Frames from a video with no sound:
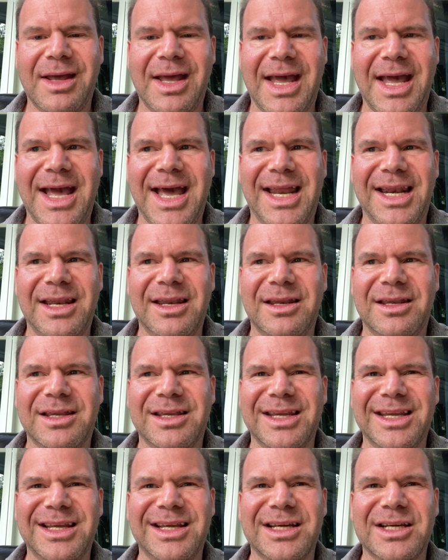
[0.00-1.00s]
And
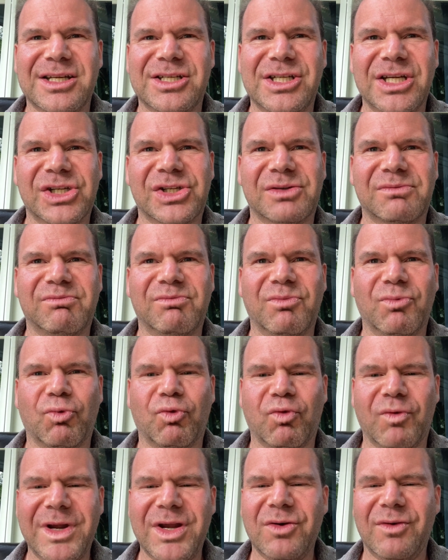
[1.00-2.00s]
it just
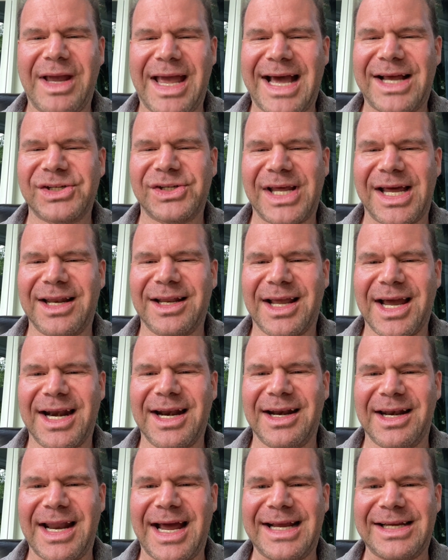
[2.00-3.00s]
really has that kind
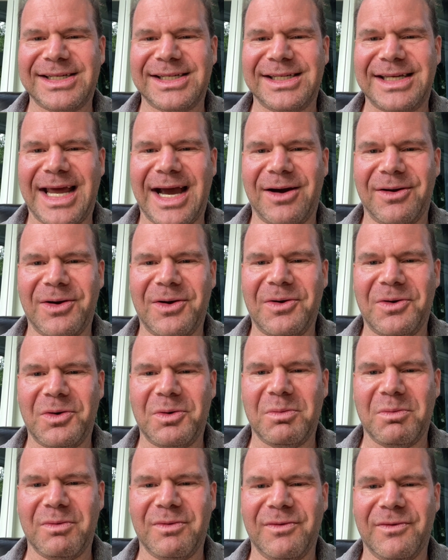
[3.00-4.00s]
of nice down
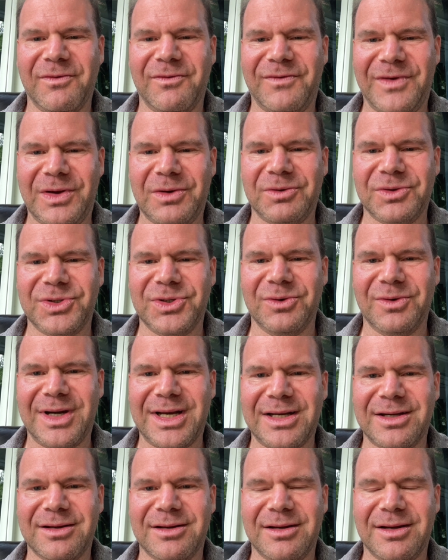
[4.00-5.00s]
home feel to
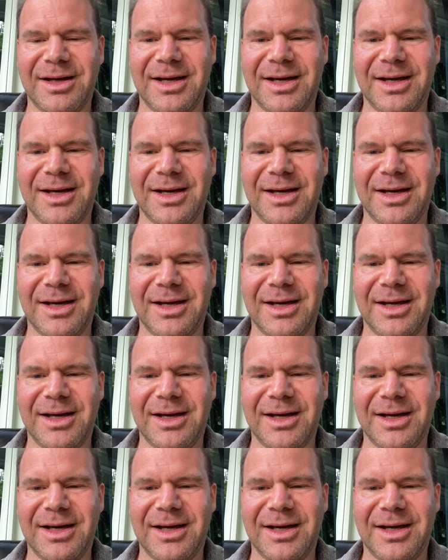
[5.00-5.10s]
it.